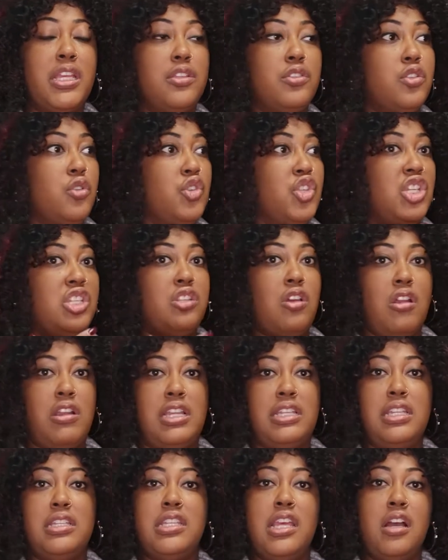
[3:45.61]
So she started
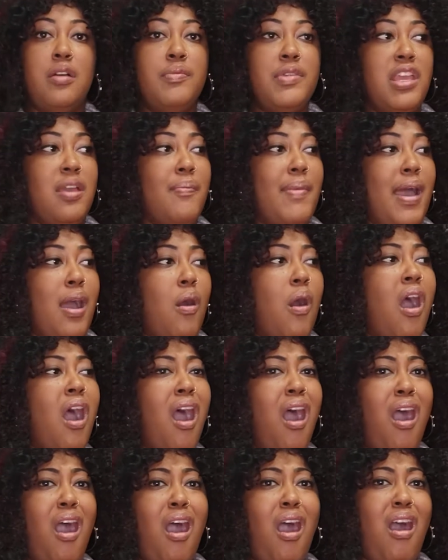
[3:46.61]
to tell me about
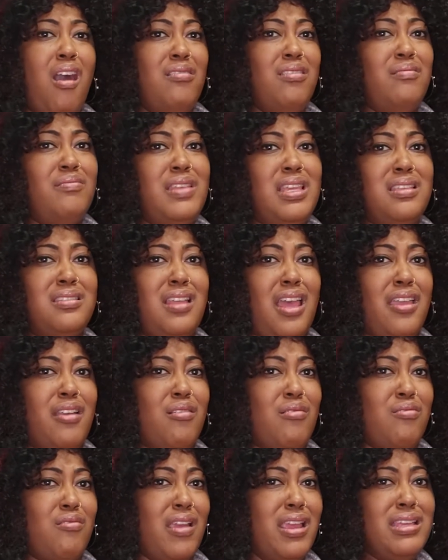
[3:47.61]
all of these like
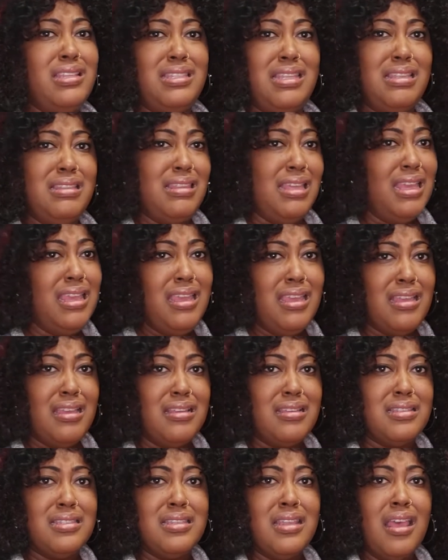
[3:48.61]
crazy
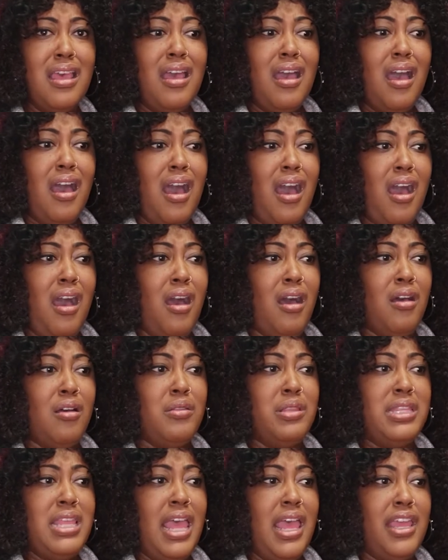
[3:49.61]
things
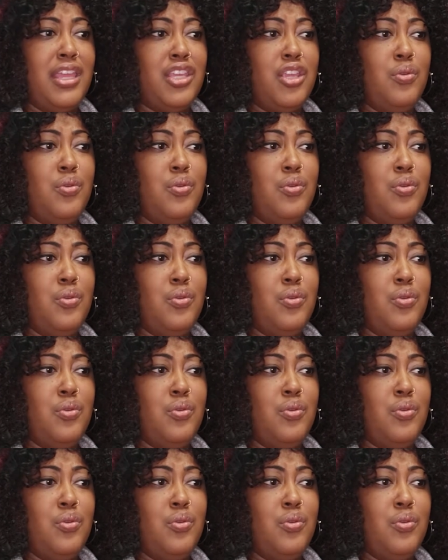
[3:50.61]
that,